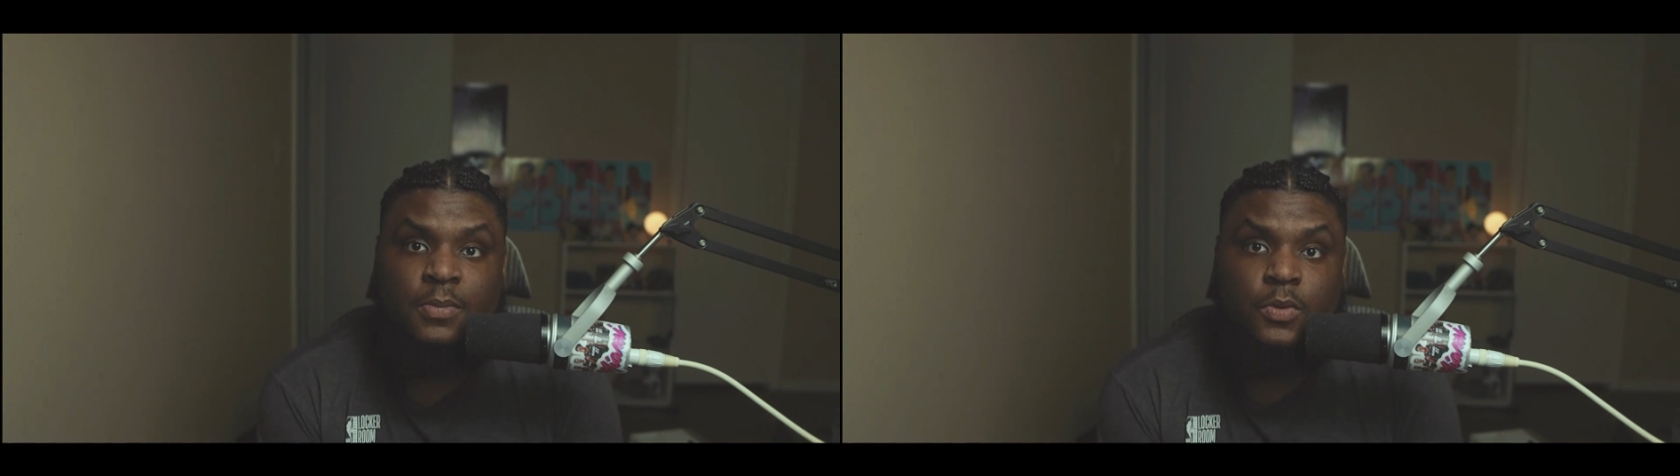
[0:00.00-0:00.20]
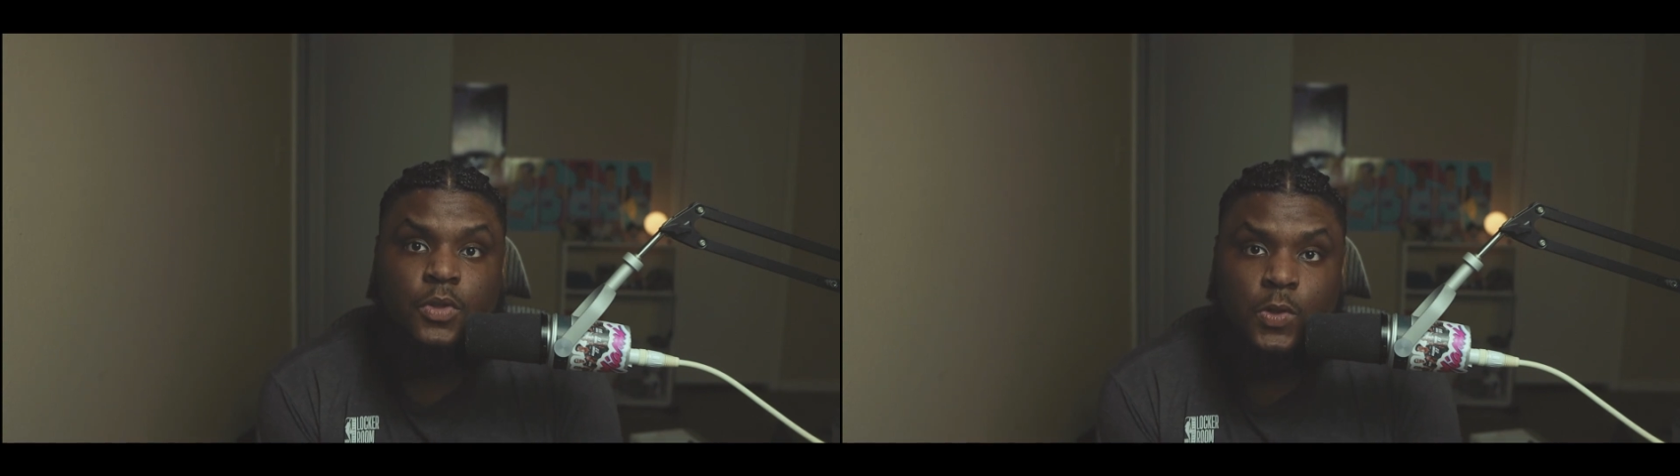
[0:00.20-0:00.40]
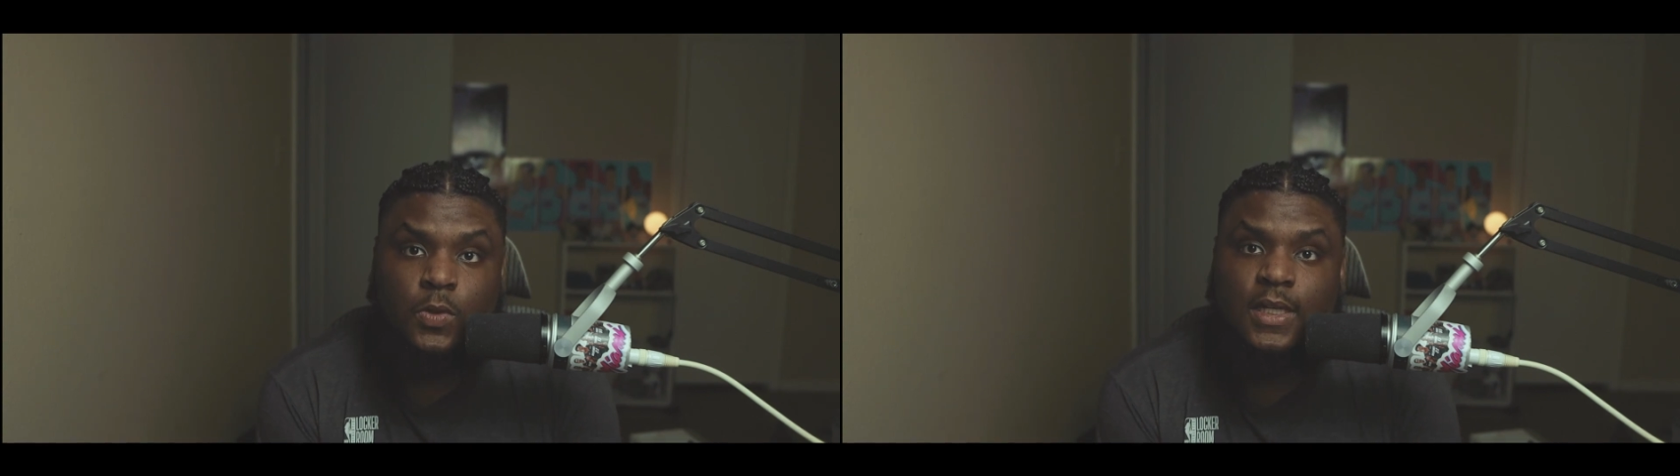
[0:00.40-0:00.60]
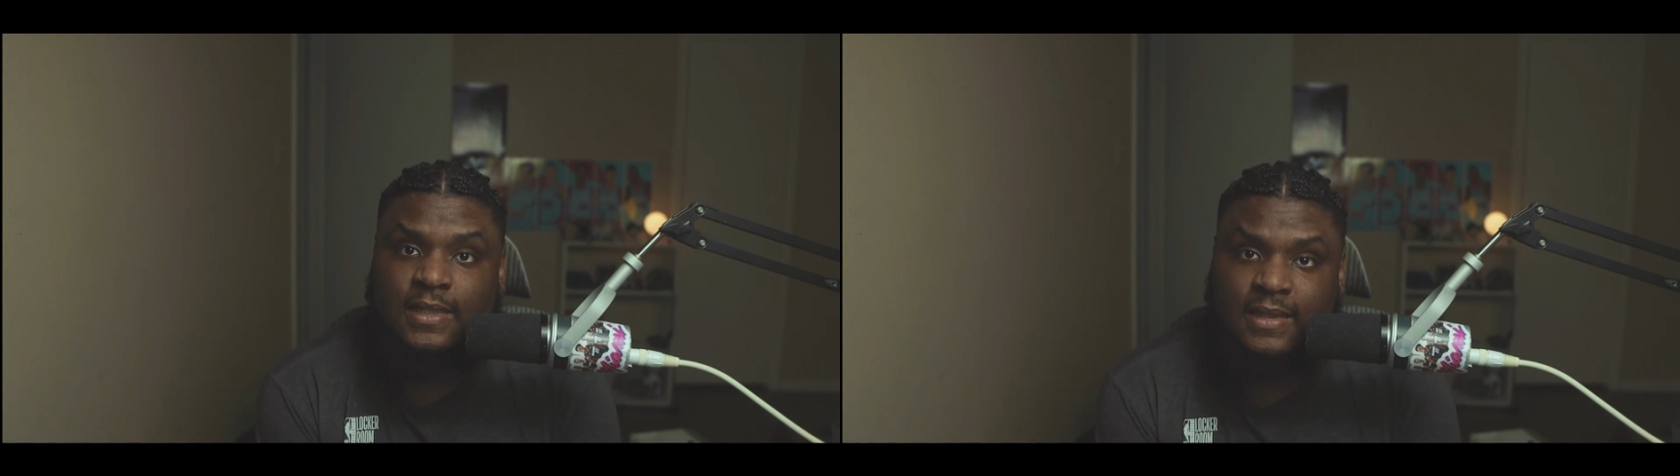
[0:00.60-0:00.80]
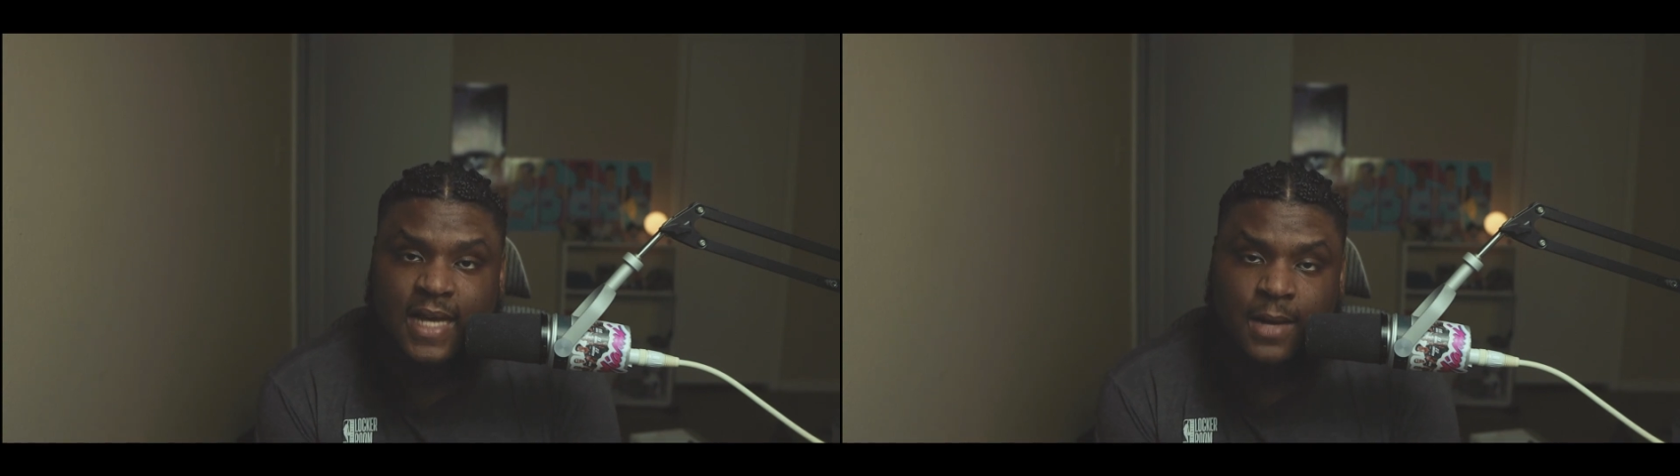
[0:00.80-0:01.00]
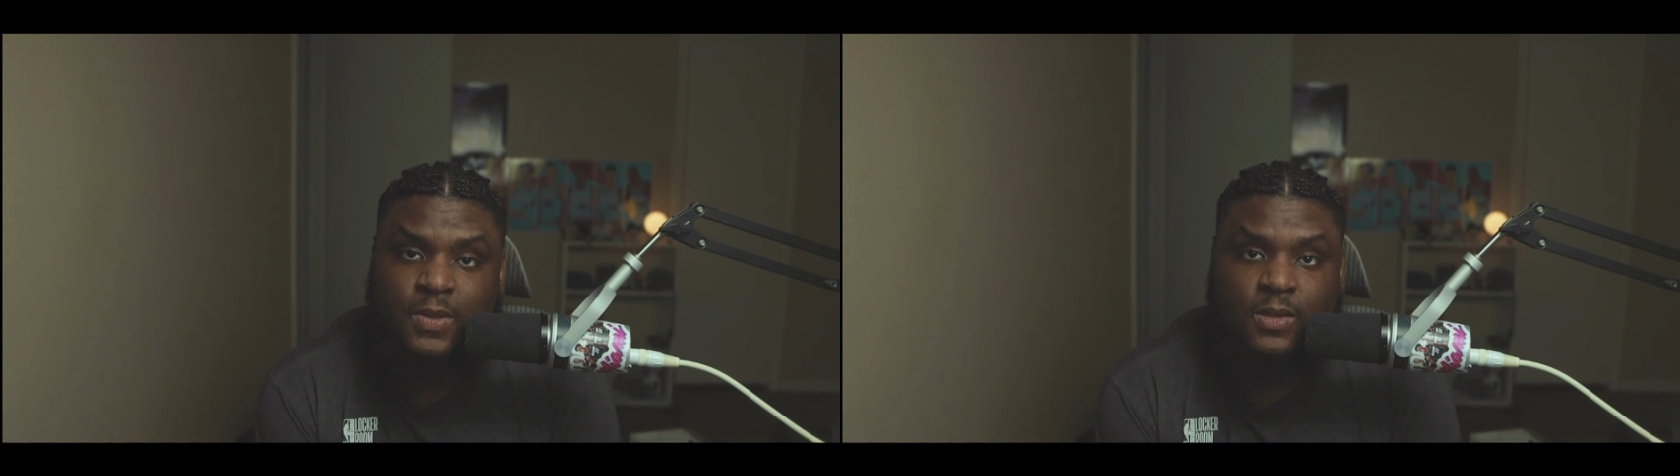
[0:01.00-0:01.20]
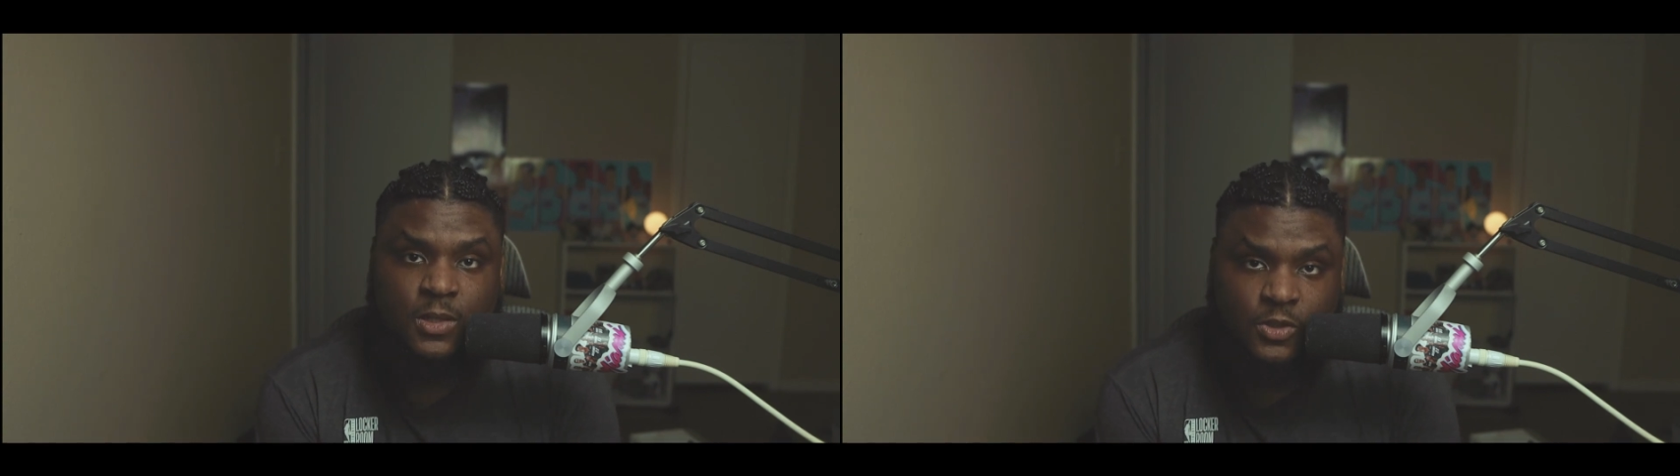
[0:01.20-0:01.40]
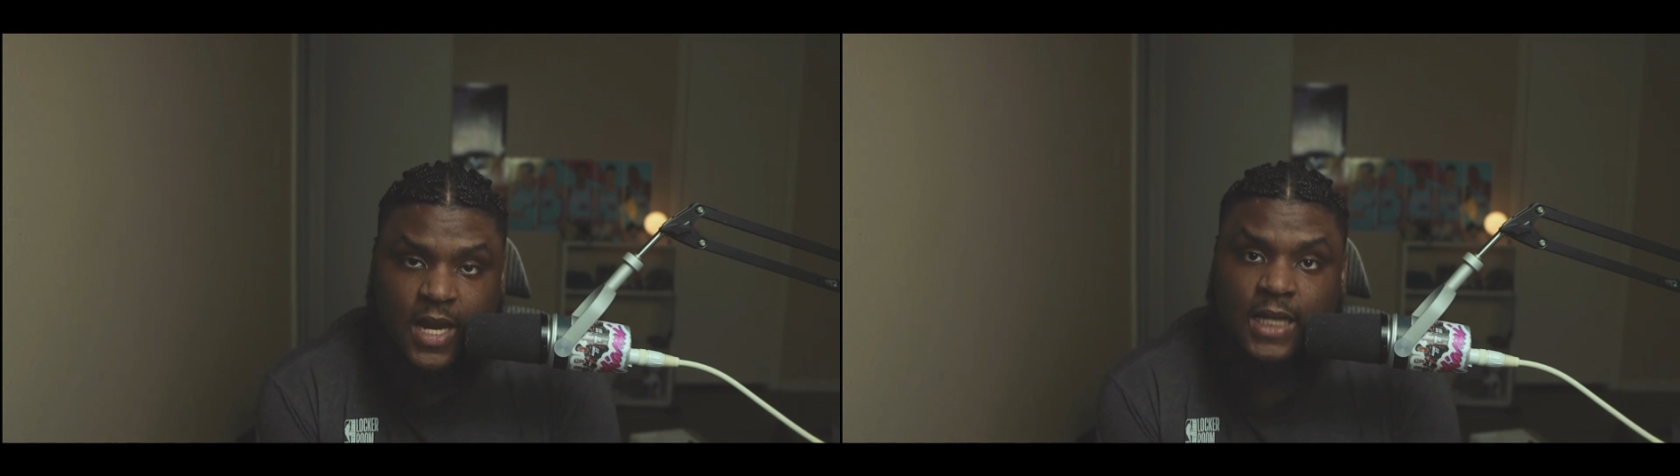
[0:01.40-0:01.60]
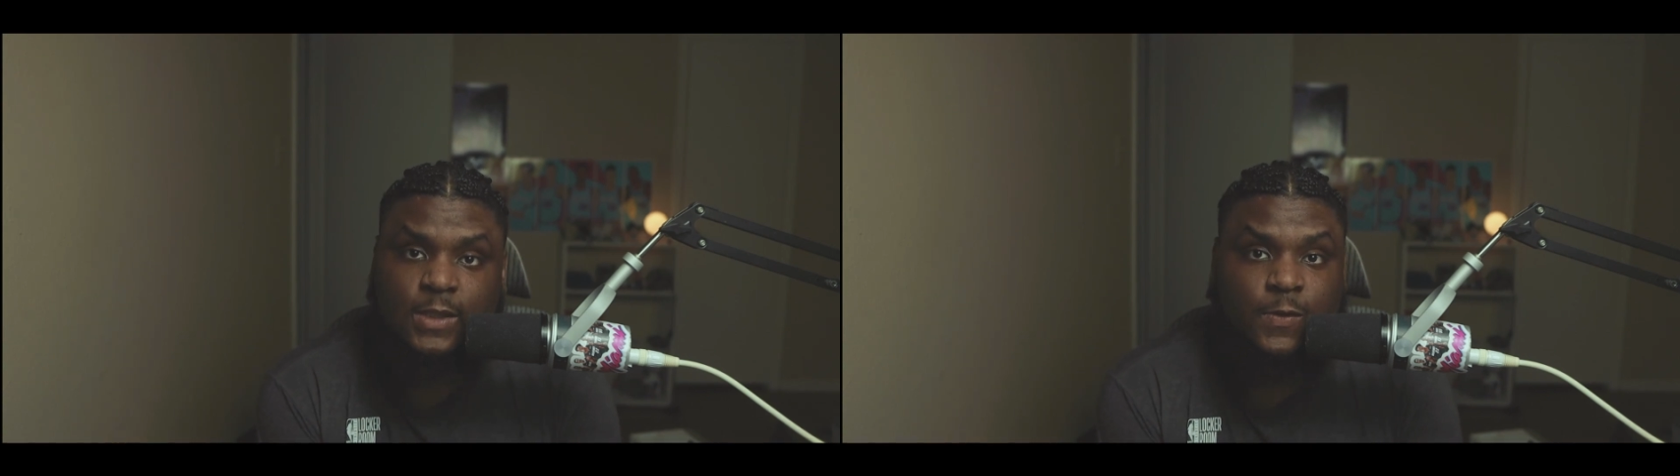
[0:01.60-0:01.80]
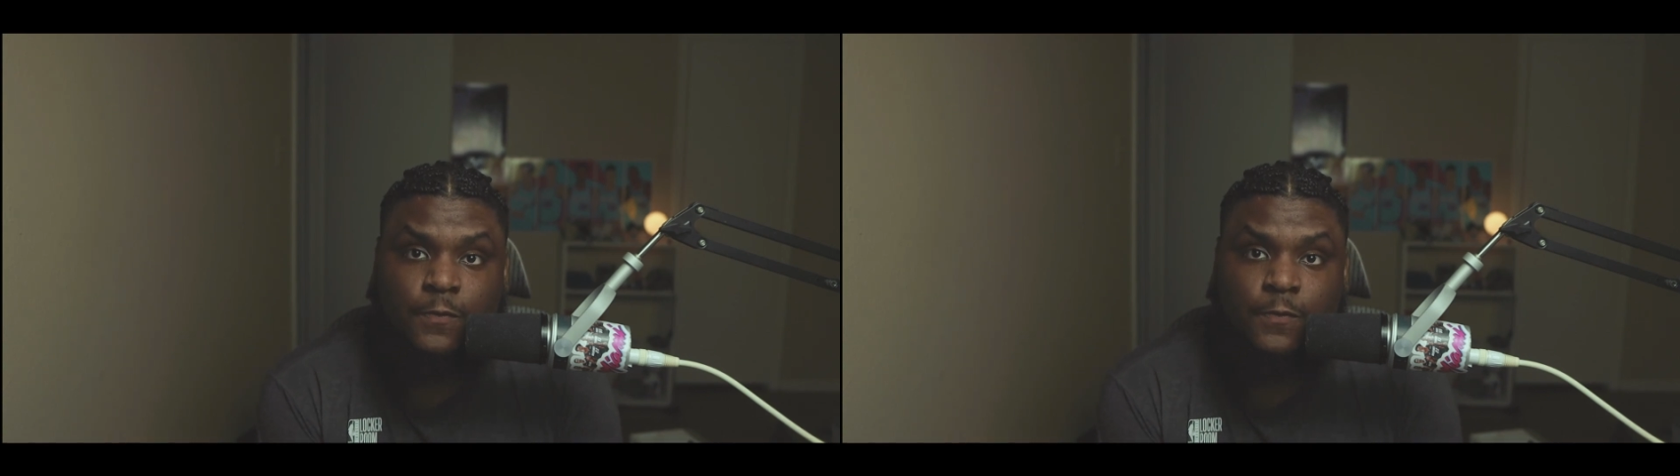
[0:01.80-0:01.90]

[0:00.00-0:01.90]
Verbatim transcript: do get stopped in their tracks